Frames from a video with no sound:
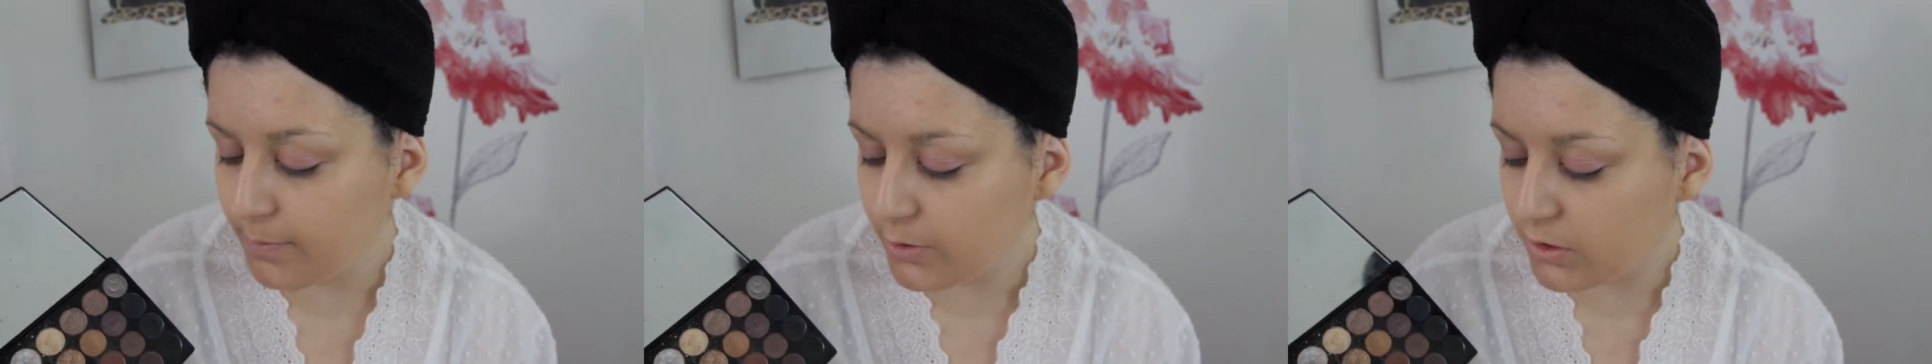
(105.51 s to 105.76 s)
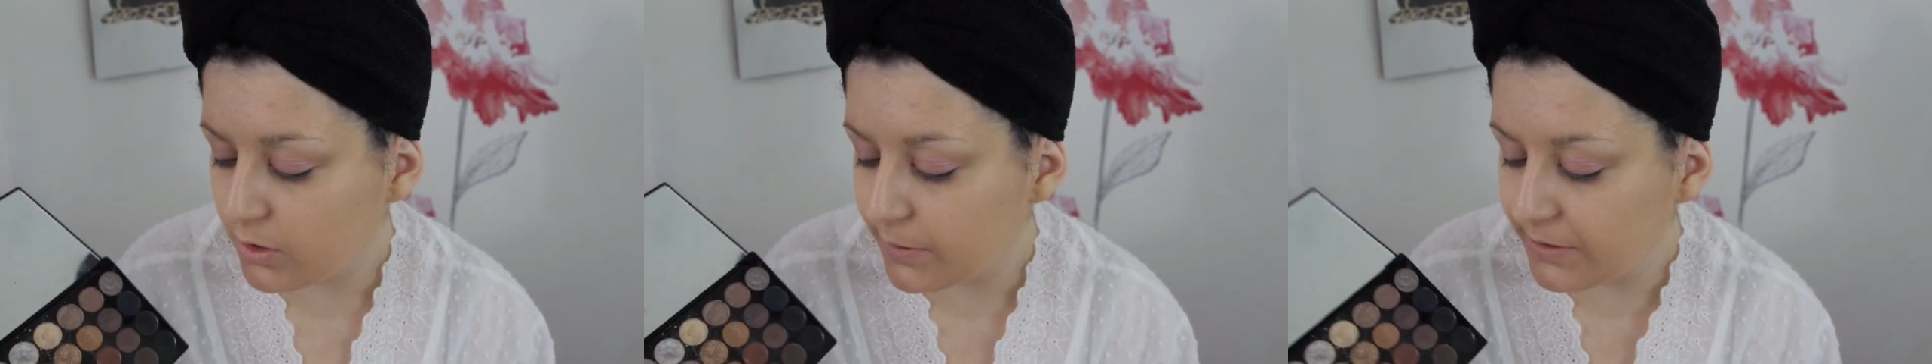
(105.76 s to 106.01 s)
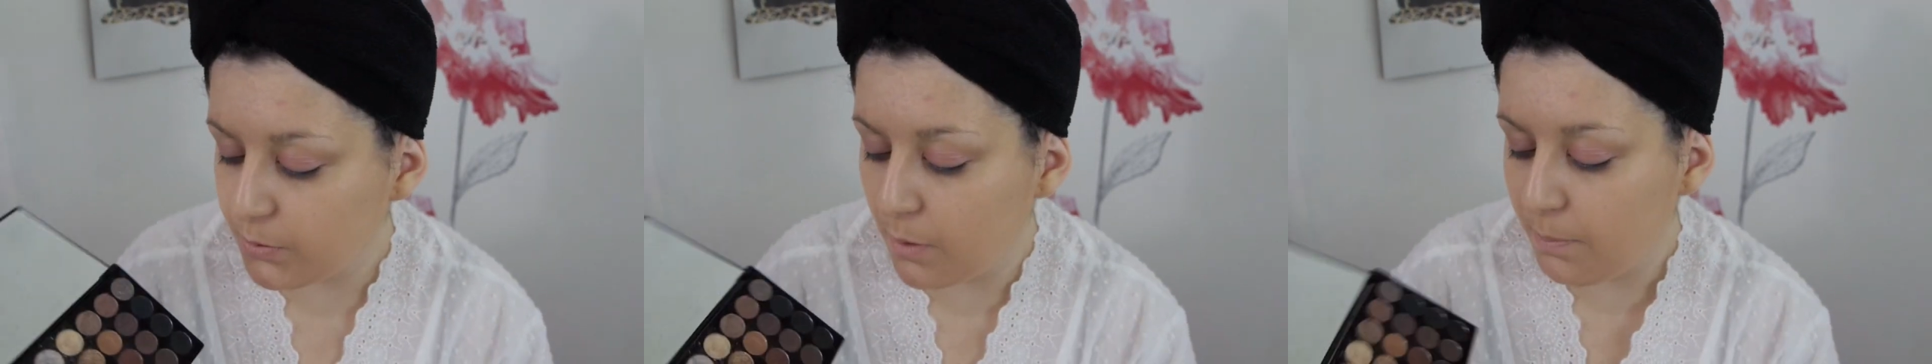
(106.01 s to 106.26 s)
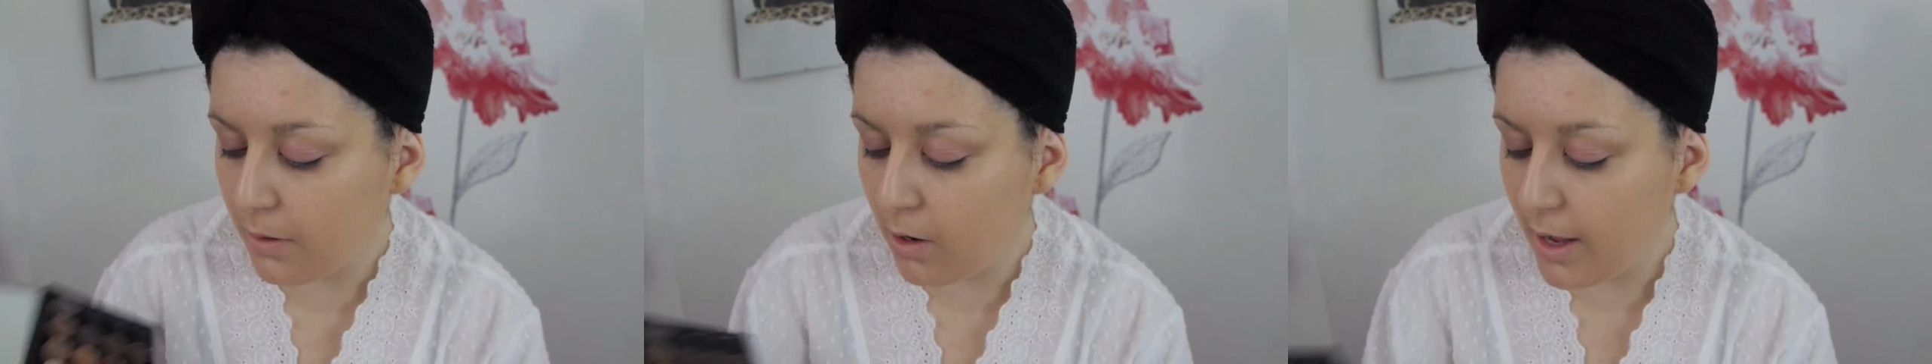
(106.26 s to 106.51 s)
I'm just going
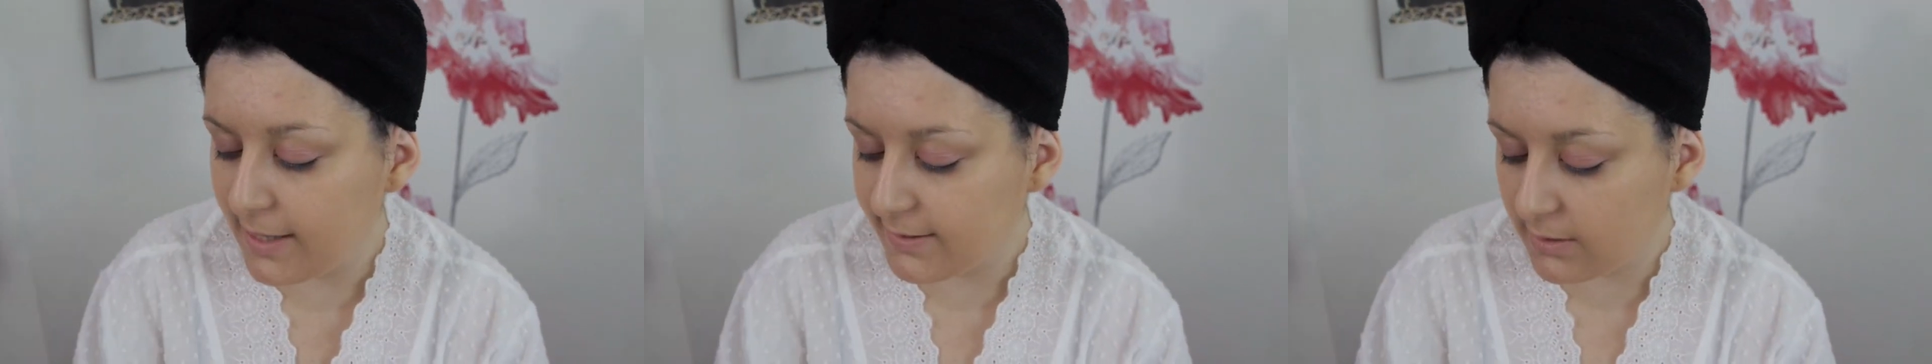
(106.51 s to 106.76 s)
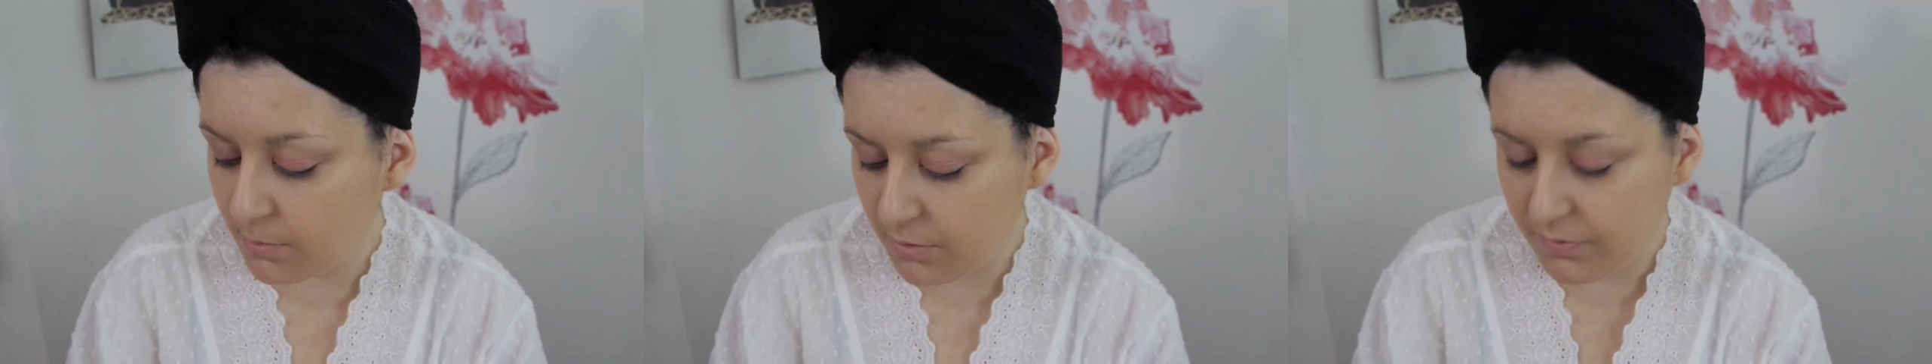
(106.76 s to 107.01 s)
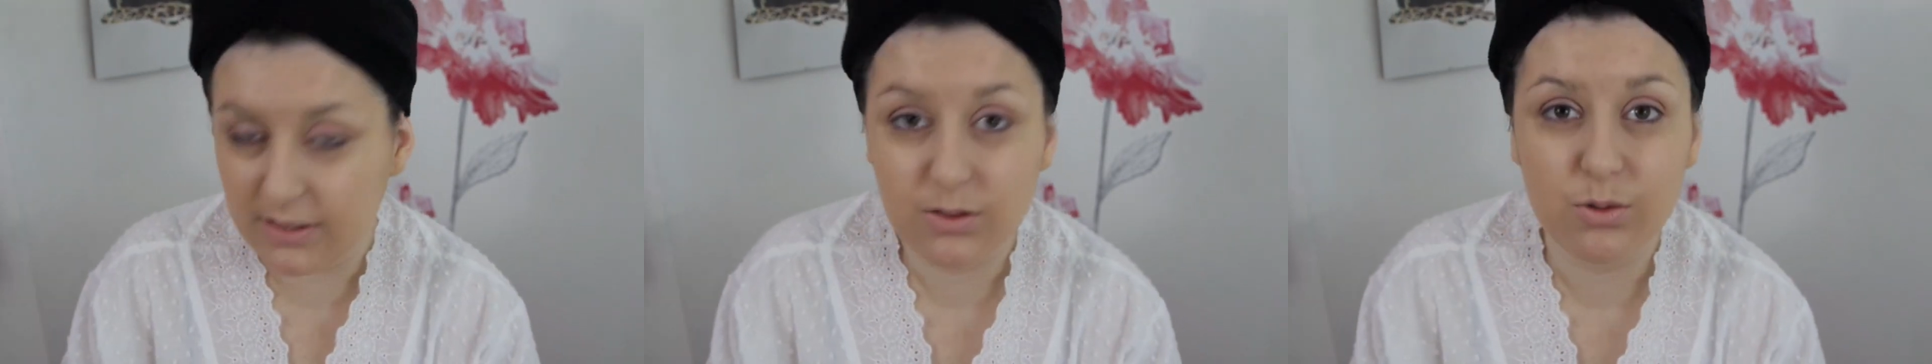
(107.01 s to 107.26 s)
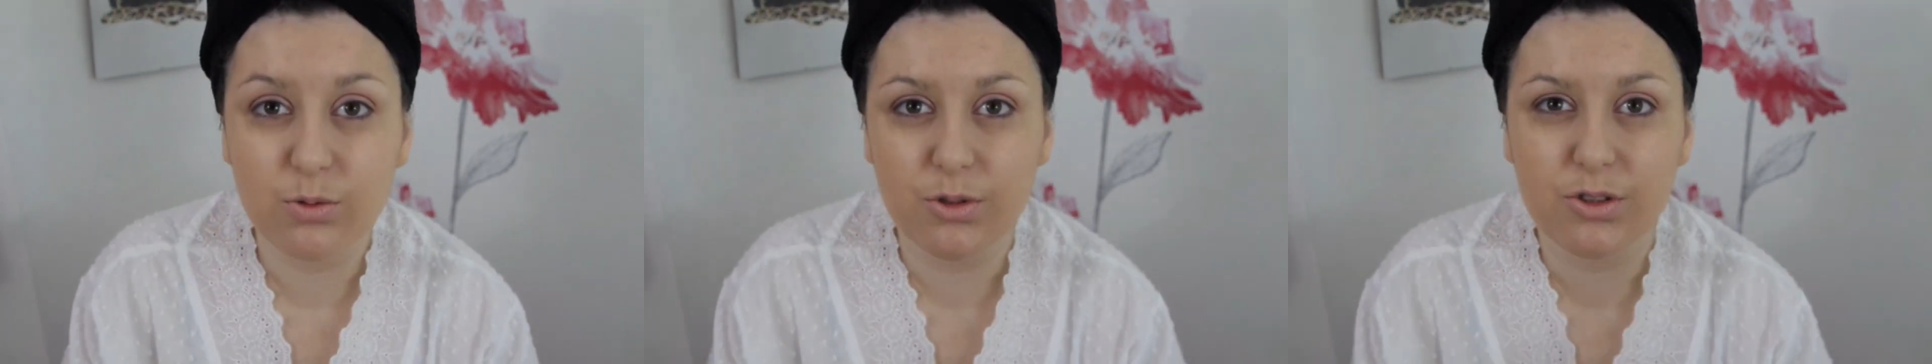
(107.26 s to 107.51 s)
to apply some of
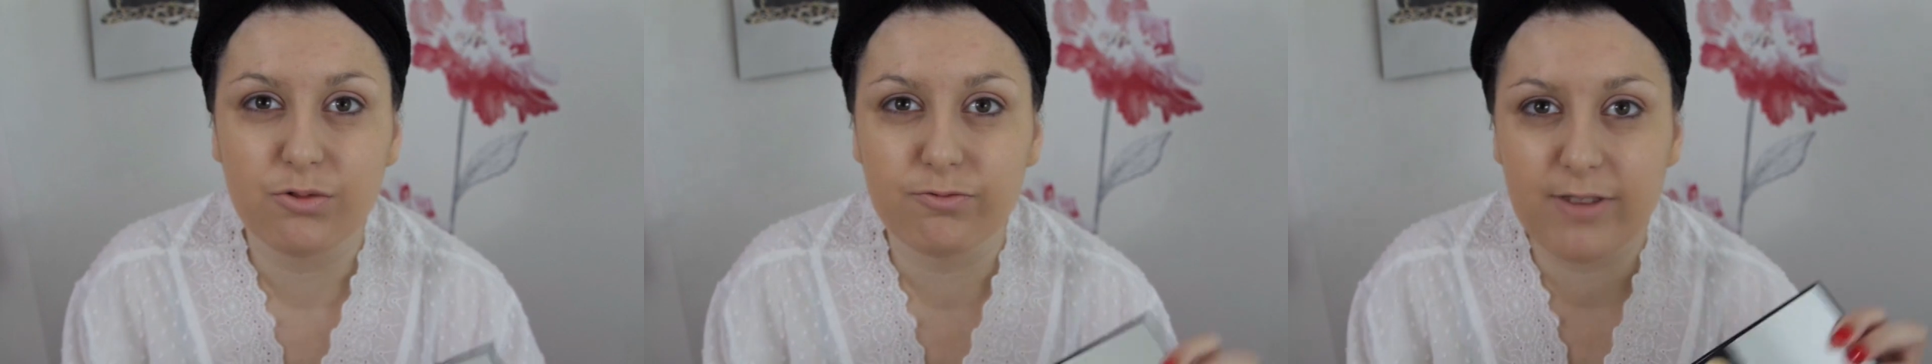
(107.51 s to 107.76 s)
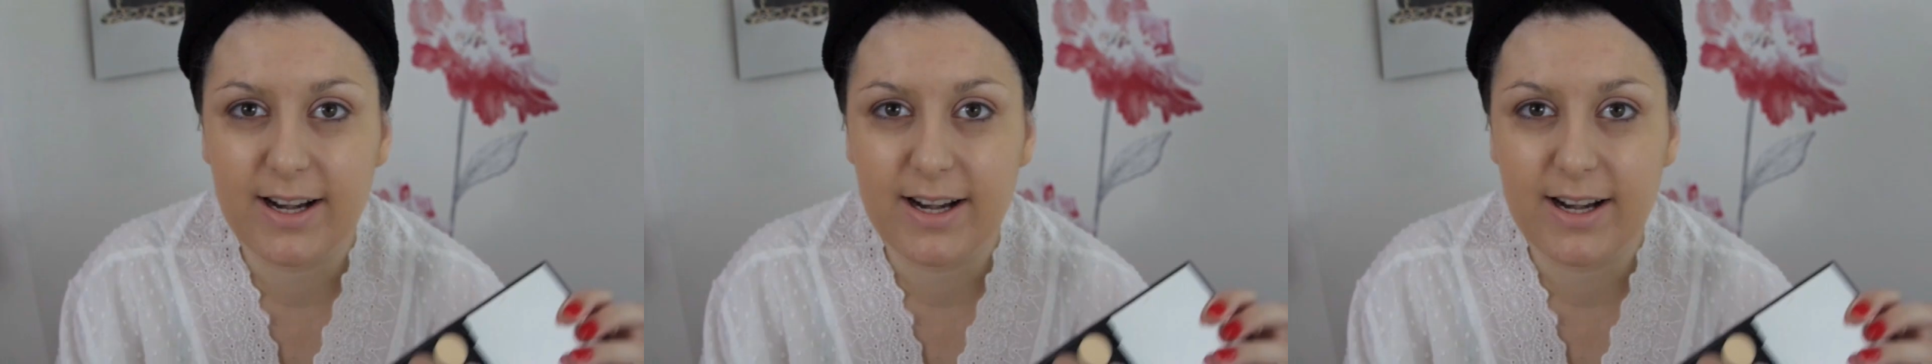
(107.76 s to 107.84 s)
this gorgeous